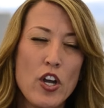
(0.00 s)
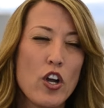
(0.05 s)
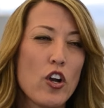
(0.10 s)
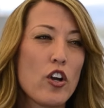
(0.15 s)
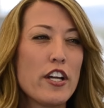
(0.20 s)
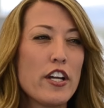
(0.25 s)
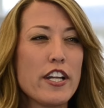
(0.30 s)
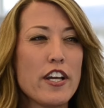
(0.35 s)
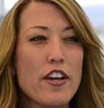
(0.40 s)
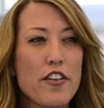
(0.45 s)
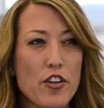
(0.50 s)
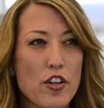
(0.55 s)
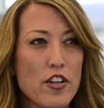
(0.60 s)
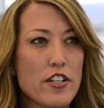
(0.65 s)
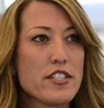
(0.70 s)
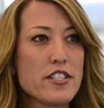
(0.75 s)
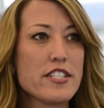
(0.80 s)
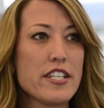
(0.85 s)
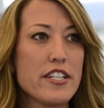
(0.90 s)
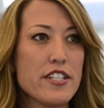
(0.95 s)
or any other
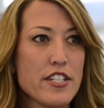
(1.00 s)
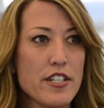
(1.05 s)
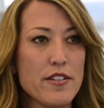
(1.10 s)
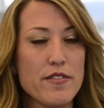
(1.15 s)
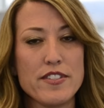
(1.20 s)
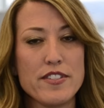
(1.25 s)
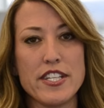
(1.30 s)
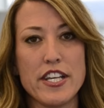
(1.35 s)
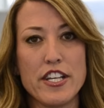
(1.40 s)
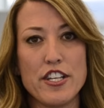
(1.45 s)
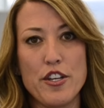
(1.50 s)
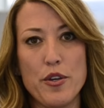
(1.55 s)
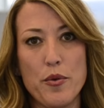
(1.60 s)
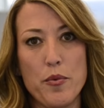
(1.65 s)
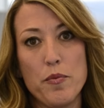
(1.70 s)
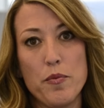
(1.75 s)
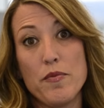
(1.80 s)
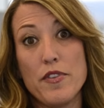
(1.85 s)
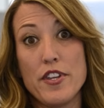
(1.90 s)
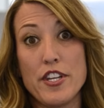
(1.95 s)
incentives that
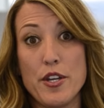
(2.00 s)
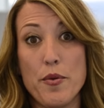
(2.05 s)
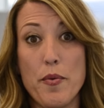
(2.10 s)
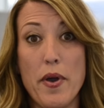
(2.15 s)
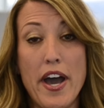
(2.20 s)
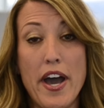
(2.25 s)
you